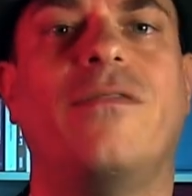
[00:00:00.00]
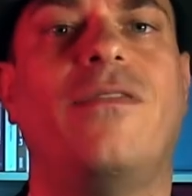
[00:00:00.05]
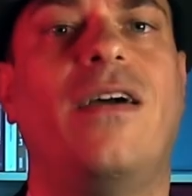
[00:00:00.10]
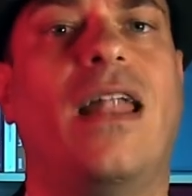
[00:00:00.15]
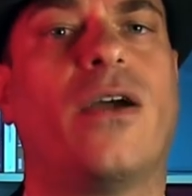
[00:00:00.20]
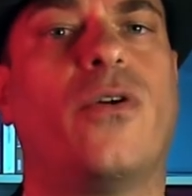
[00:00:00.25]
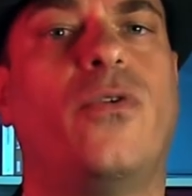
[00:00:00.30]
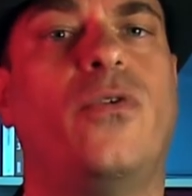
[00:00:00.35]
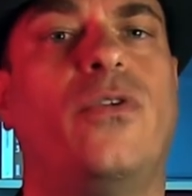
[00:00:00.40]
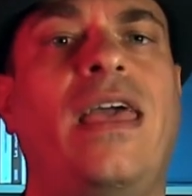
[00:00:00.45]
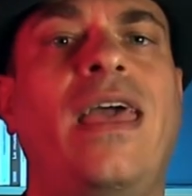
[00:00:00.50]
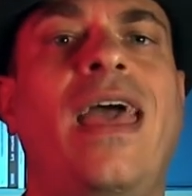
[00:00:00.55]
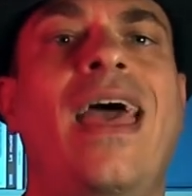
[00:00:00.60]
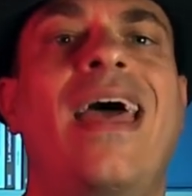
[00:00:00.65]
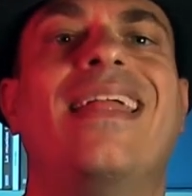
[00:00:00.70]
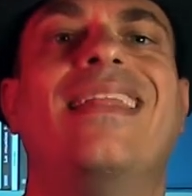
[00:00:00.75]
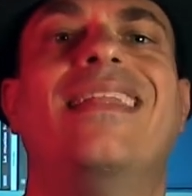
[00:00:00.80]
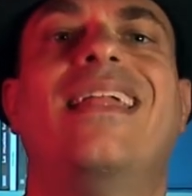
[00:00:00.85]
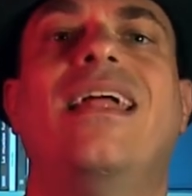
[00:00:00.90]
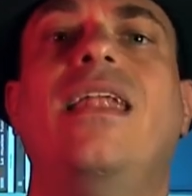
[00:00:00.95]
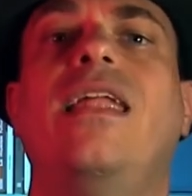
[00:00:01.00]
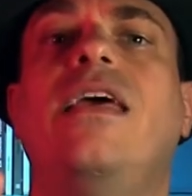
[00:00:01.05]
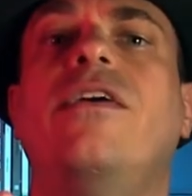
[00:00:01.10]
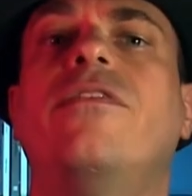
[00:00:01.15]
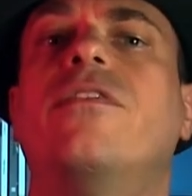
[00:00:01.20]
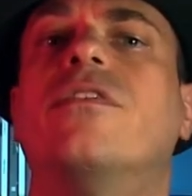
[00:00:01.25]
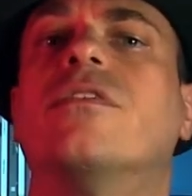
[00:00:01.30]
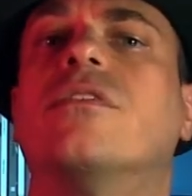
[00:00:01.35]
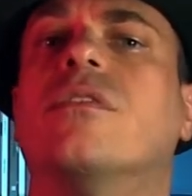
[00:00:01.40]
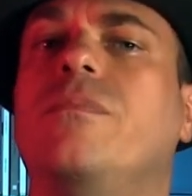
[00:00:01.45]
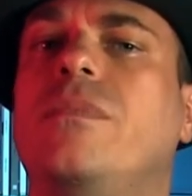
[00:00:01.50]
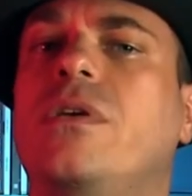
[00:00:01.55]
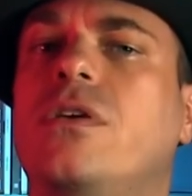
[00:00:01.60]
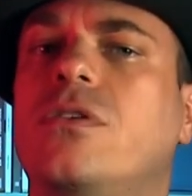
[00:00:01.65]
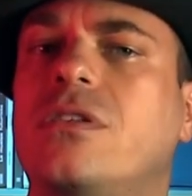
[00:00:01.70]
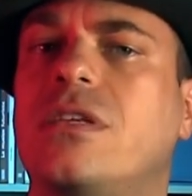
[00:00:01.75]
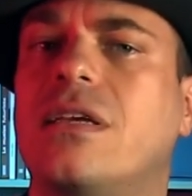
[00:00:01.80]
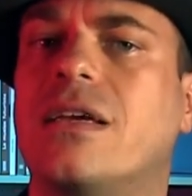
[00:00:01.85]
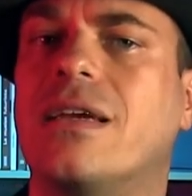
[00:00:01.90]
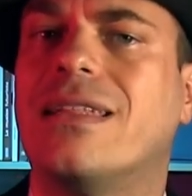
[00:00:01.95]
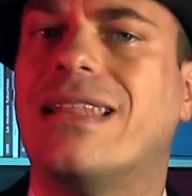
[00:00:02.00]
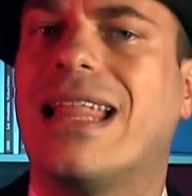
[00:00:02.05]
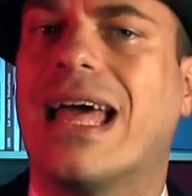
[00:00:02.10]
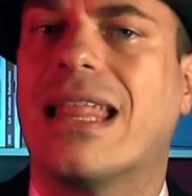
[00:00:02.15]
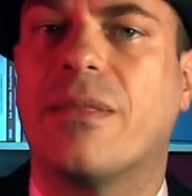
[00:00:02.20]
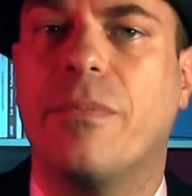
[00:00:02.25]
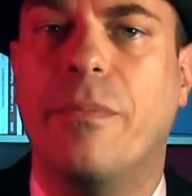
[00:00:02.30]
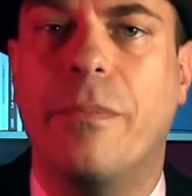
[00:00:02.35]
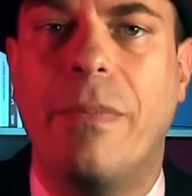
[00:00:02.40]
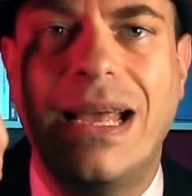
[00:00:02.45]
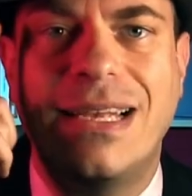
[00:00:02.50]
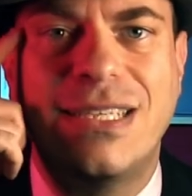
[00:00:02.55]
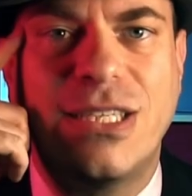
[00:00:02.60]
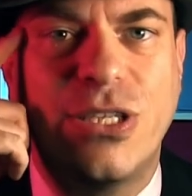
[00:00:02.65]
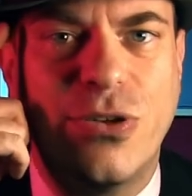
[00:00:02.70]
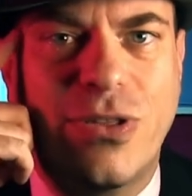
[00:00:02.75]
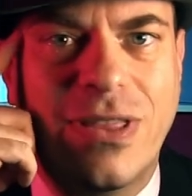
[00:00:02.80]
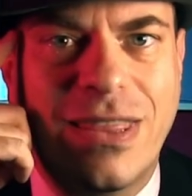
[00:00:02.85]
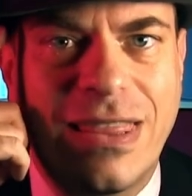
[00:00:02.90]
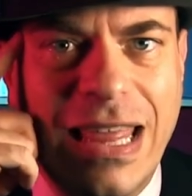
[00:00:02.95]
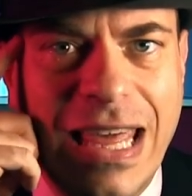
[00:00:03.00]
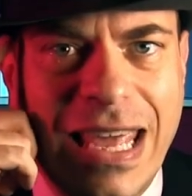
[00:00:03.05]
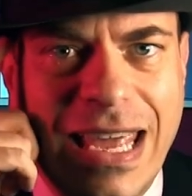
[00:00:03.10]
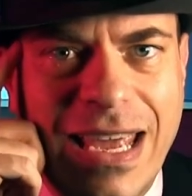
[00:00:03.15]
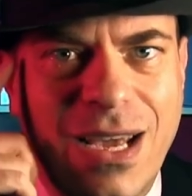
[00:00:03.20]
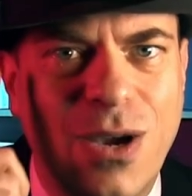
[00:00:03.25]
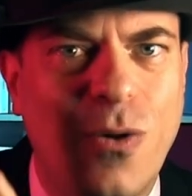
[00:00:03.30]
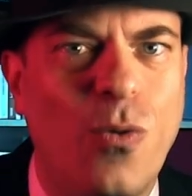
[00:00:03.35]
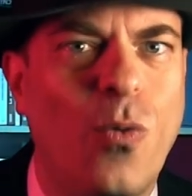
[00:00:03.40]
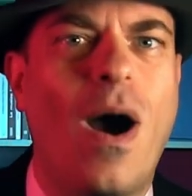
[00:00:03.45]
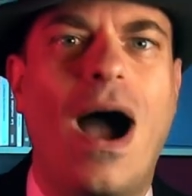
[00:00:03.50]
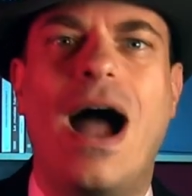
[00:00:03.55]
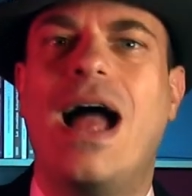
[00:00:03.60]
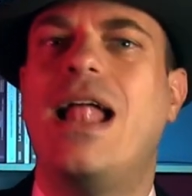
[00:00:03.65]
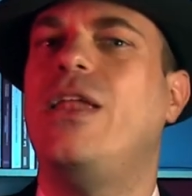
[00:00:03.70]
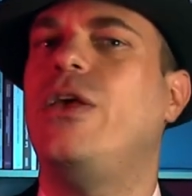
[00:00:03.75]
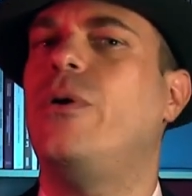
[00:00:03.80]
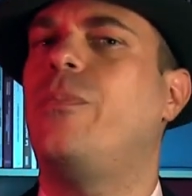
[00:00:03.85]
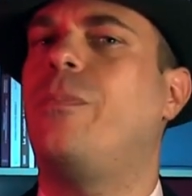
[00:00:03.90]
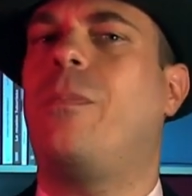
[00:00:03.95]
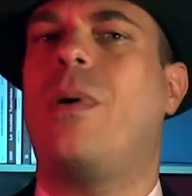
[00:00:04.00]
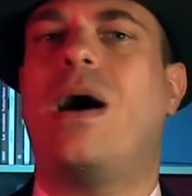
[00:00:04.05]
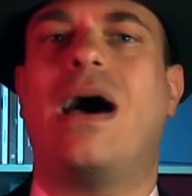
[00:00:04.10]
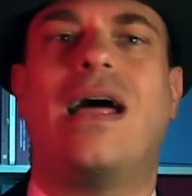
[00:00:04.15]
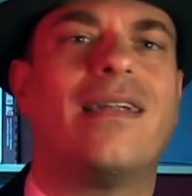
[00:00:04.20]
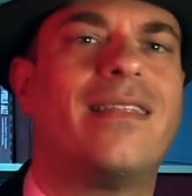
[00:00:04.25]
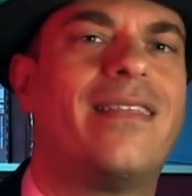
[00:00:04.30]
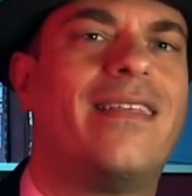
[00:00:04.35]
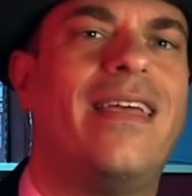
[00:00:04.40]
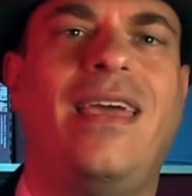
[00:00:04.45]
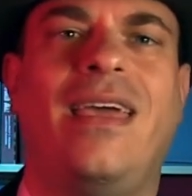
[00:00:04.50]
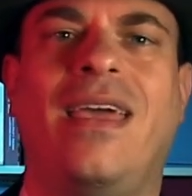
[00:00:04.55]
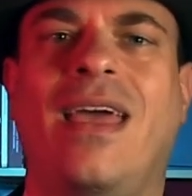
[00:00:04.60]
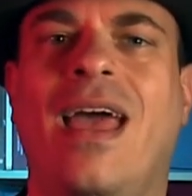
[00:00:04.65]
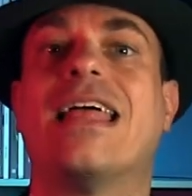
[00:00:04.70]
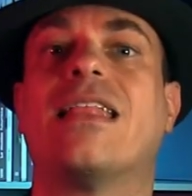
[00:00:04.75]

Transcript: Fela Kuti delivered music that makes you think while you party,